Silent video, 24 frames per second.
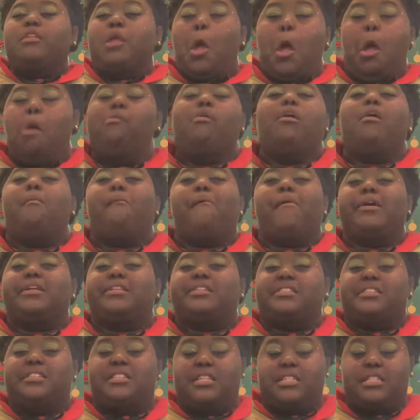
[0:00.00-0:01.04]
Oh, I'm gonna have
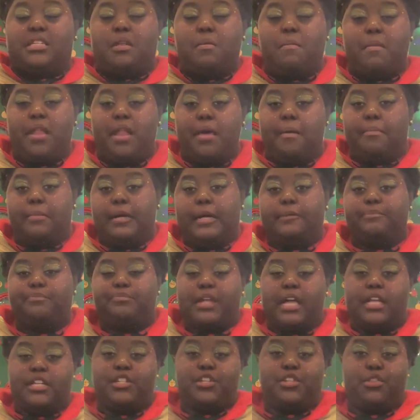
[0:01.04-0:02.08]
to sneeze in a minute, but
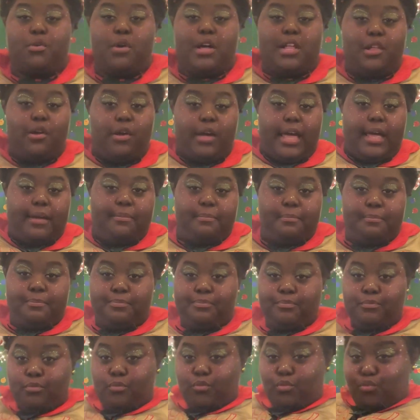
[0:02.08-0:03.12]
I just thought I'd log
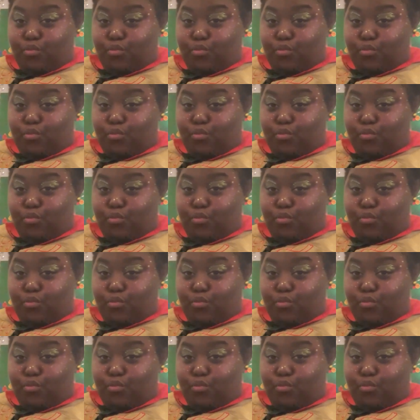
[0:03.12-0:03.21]
in.